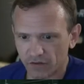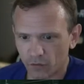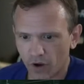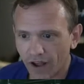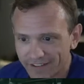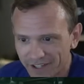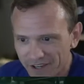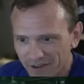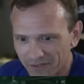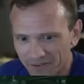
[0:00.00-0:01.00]
what?
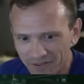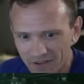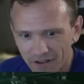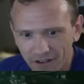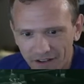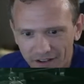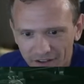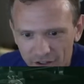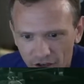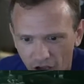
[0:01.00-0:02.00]

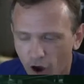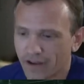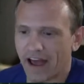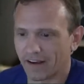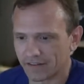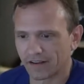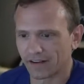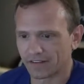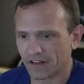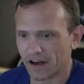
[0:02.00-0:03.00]
Oh yeah.
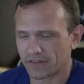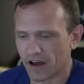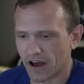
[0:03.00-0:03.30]
What?